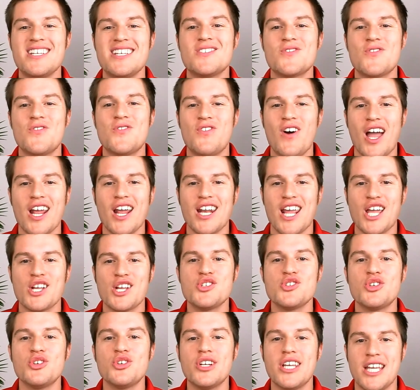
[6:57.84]
is
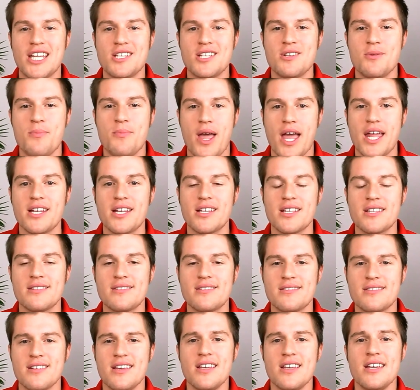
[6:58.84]
financial
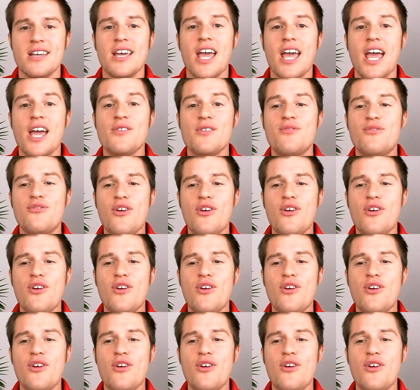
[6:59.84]
independence. And